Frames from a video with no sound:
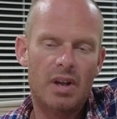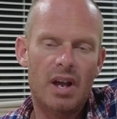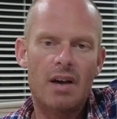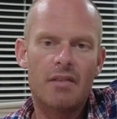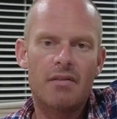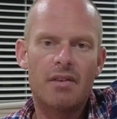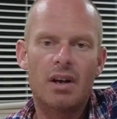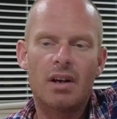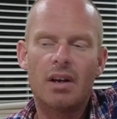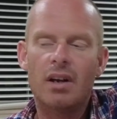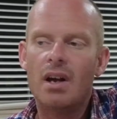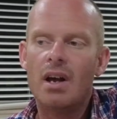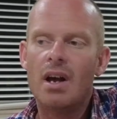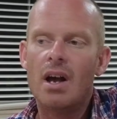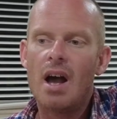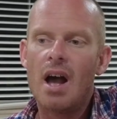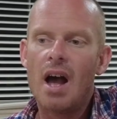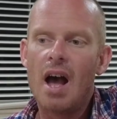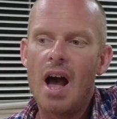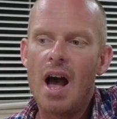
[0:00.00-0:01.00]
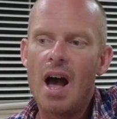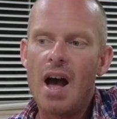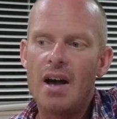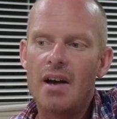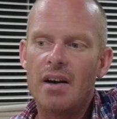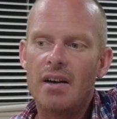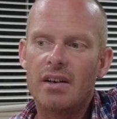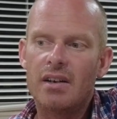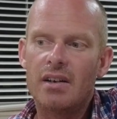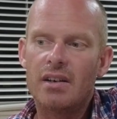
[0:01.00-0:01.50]
cover.
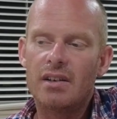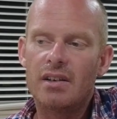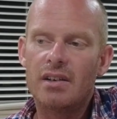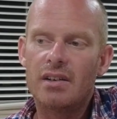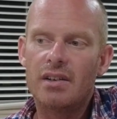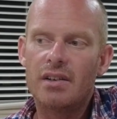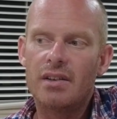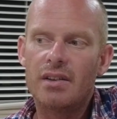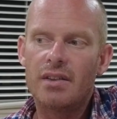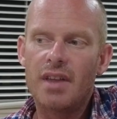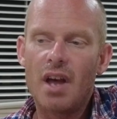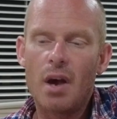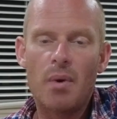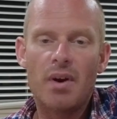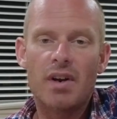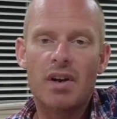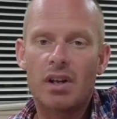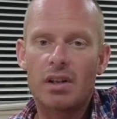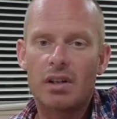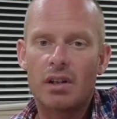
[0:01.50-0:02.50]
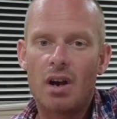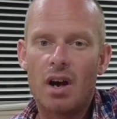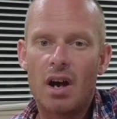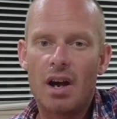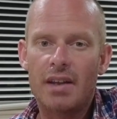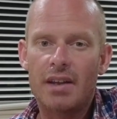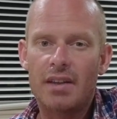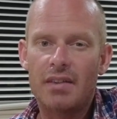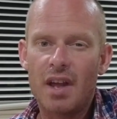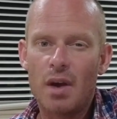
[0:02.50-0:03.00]
That one I
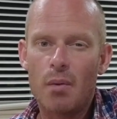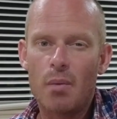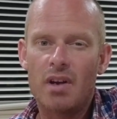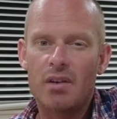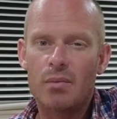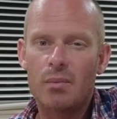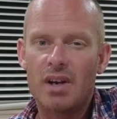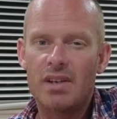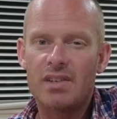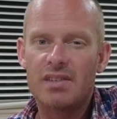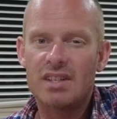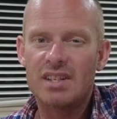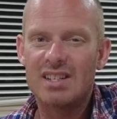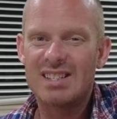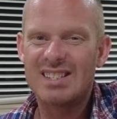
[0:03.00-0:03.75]
like. That one weighs in